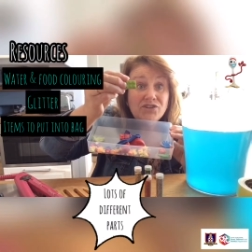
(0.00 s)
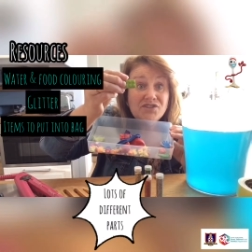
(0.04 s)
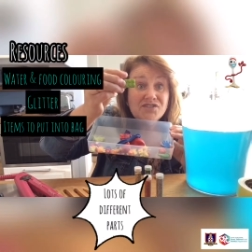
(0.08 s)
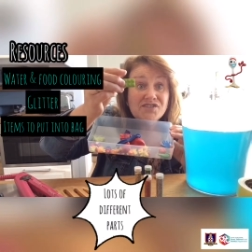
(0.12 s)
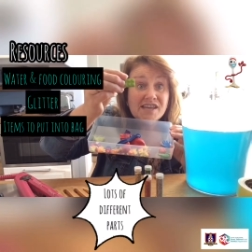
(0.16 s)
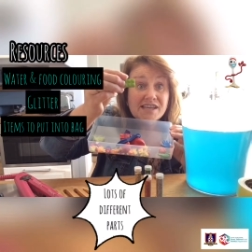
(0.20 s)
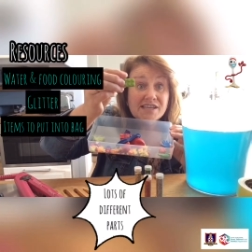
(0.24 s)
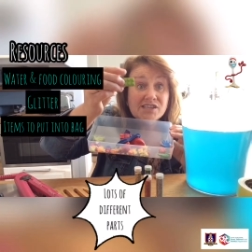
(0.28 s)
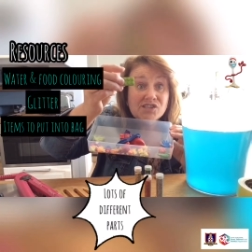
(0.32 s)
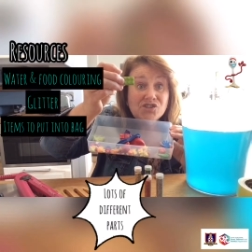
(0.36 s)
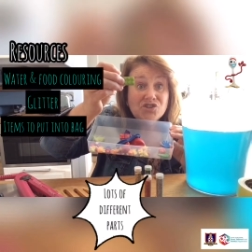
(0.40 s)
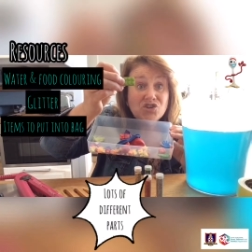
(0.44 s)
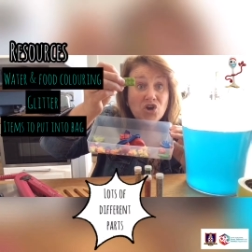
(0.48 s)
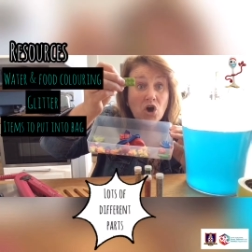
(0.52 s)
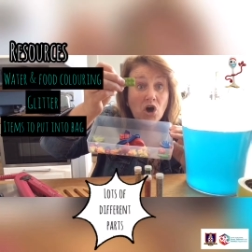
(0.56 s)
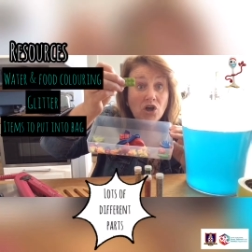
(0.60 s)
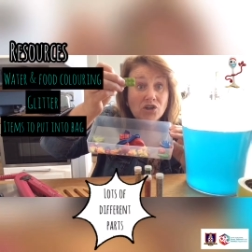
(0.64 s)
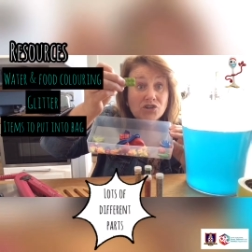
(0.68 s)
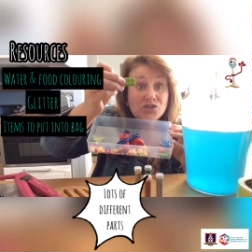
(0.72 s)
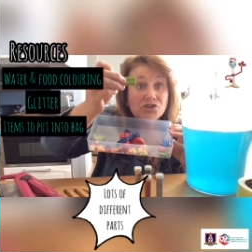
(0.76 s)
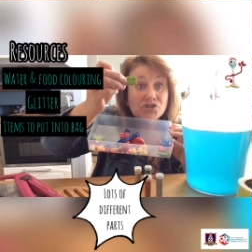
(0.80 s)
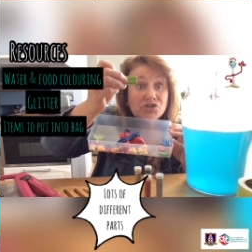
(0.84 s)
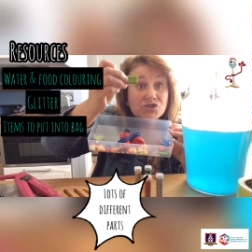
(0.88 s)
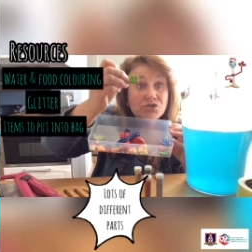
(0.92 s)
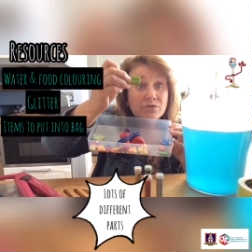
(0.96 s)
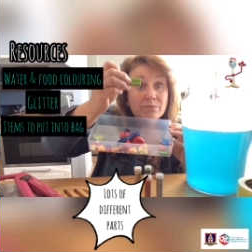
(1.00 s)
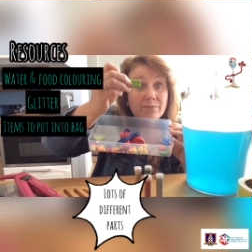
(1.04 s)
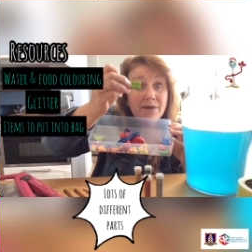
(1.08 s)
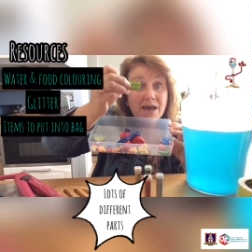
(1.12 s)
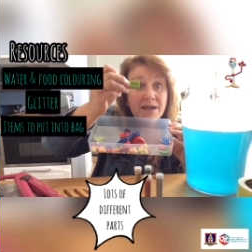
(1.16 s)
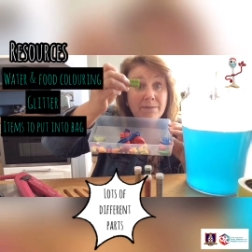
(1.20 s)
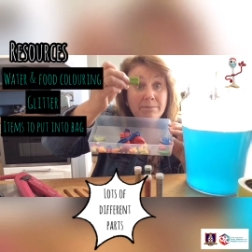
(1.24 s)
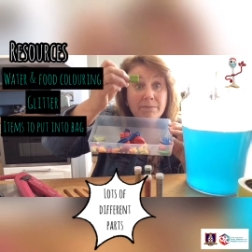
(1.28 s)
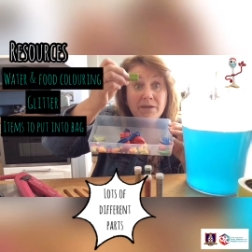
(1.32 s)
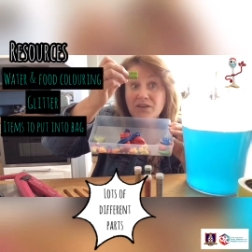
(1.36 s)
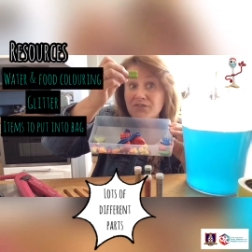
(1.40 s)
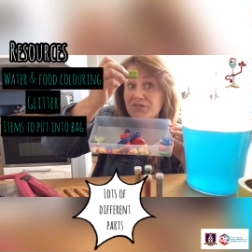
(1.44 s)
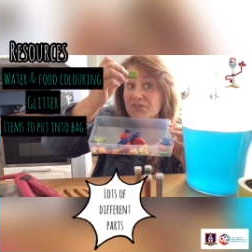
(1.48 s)
6 dots, to
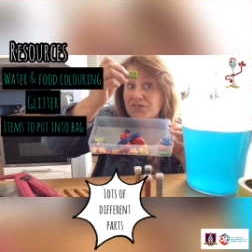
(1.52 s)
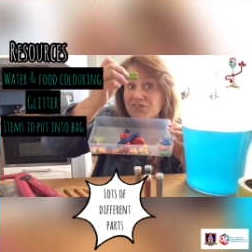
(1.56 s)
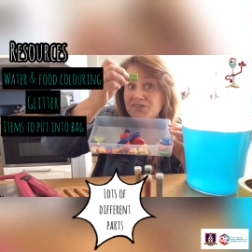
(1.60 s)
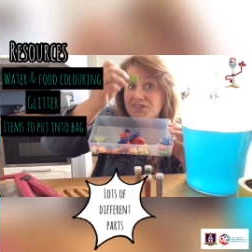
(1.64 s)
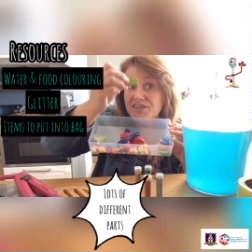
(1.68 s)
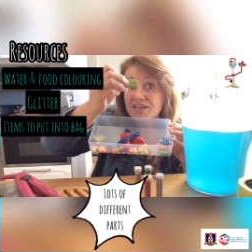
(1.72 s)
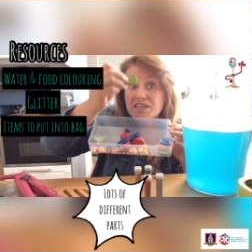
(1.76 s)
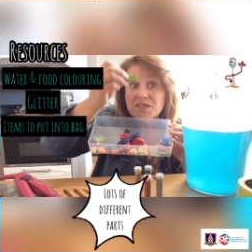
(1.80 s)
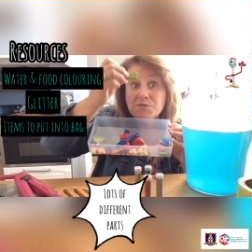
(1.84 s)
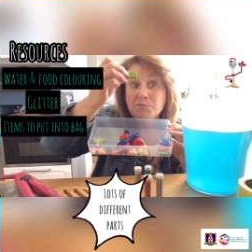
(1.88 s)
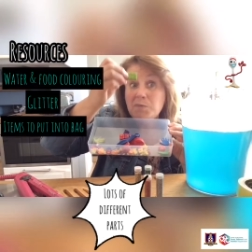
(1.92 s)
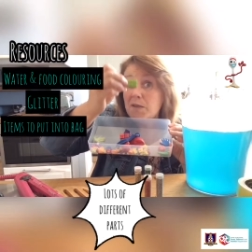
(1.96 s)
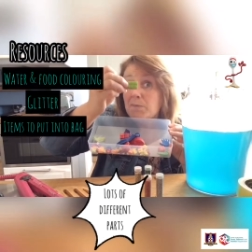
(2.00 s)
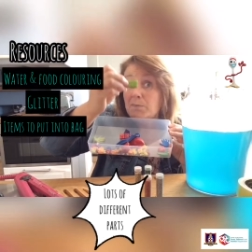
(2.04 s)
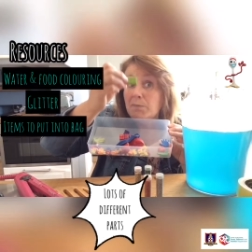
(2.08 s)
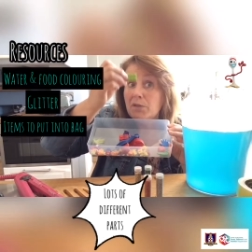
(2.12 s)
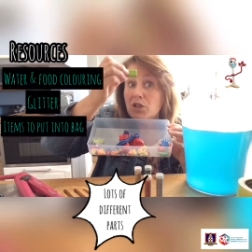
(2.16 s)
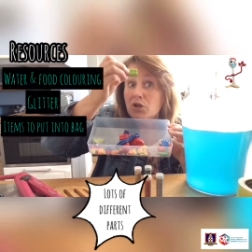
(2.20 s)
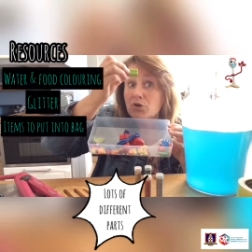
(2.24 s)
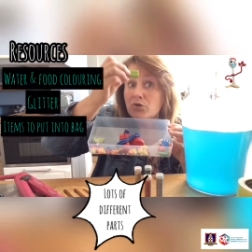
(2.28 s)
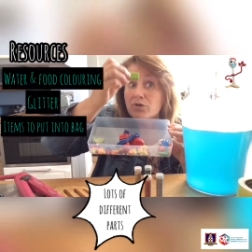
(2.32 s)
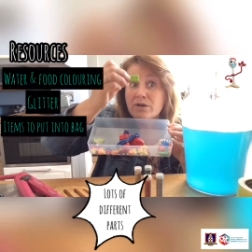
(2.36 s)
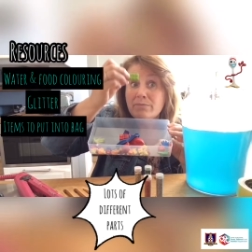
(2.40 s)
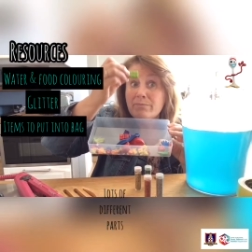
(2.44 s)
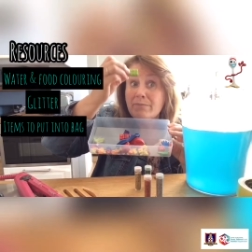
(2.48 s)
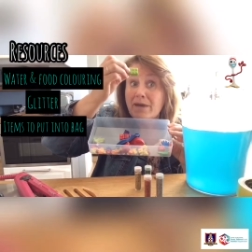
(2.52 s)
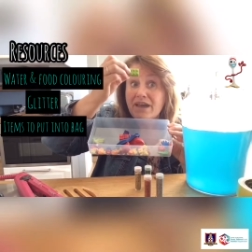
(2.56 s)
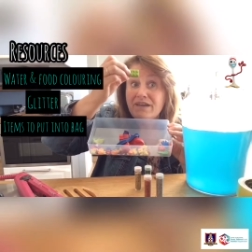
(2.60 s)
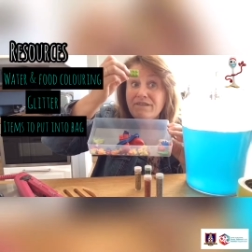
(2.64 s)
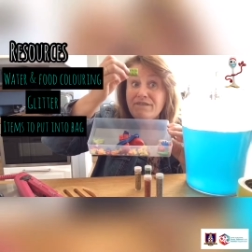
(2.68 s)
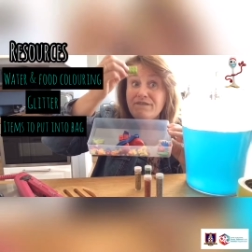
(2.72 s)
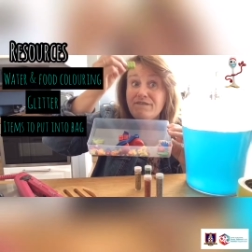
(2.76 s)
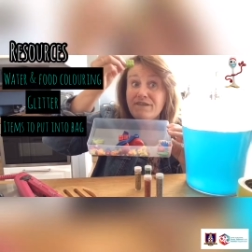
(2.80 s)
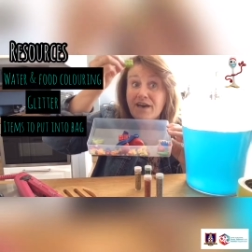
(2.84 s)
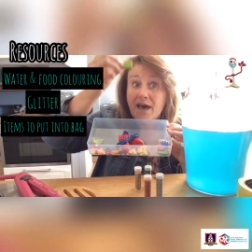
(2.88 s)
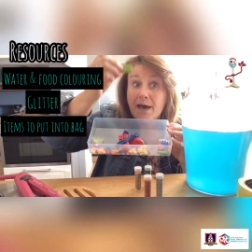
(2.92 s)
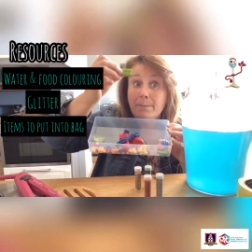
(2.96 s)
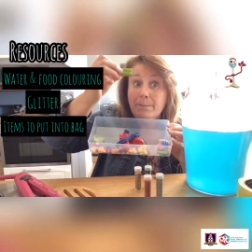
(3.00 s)
remind me of the 6 people that are in my
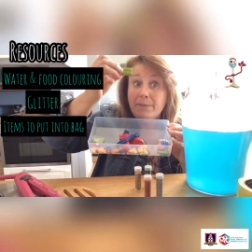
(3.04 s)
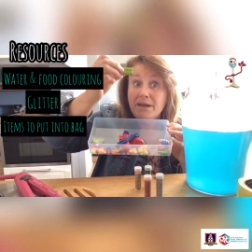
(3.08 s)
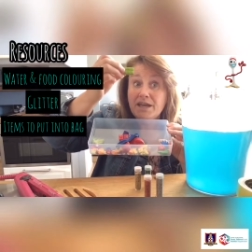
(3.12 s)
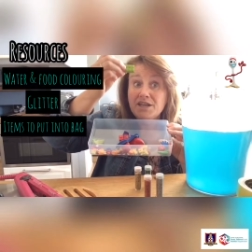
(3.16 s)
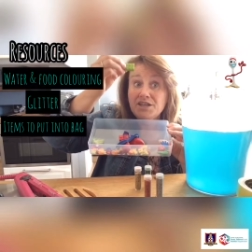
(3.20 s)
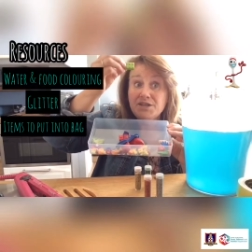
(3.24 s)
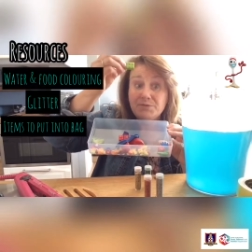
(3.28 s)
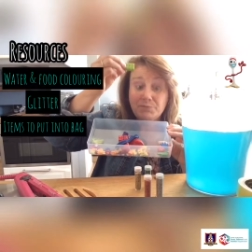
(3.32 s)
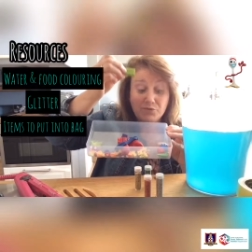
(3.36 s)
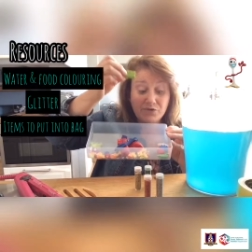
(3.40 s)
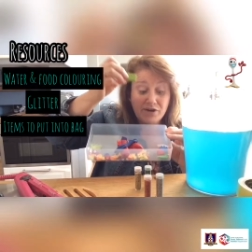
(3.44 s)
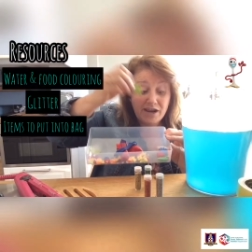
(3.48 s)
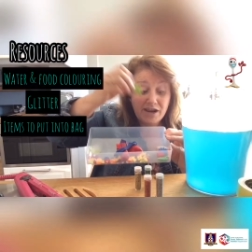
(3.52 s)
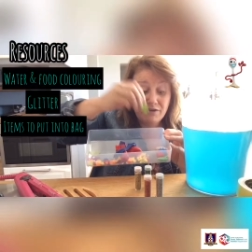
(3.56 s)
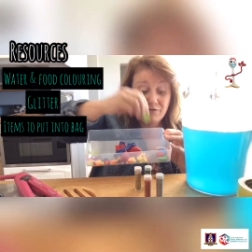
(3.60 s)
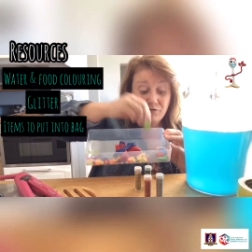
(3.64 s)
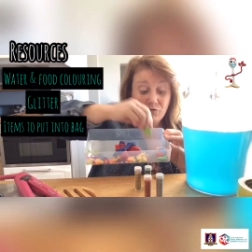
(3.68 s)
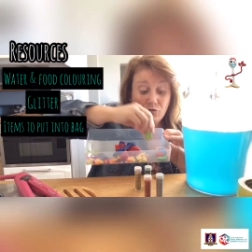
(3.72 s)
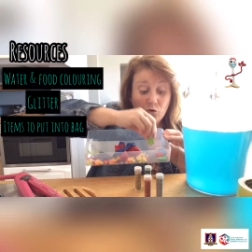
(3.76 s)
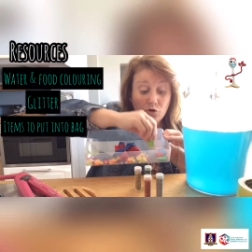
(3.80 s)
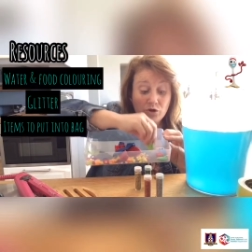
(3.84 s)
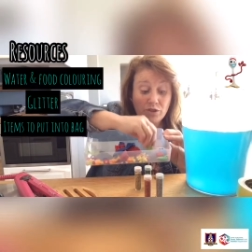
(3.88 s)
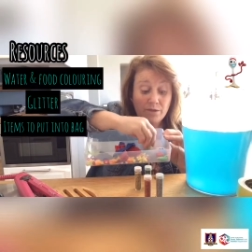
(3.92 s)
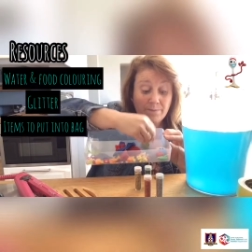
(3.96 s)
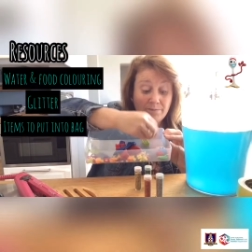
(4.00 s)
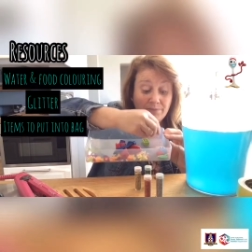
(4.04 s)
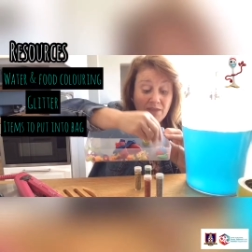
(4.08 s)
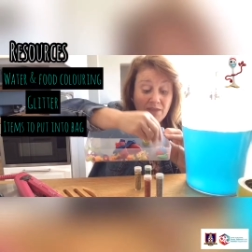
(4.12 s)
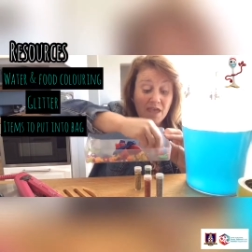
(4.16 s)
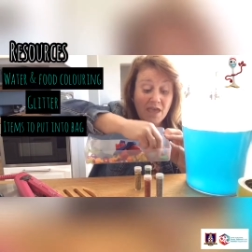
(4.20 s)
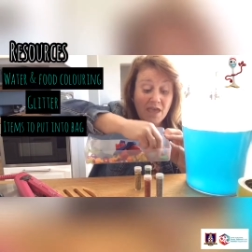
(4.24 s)
family and to pray for them.